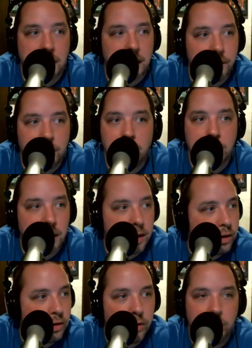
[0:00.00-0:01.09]
and if you did,
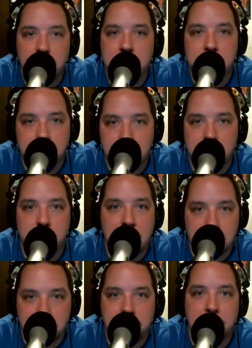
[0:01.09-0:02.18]
you knew business was
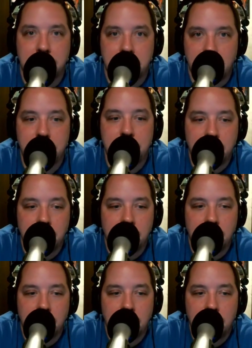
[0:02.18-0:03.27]
about to pick up.
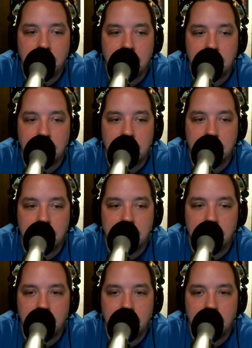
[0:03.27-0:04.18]
And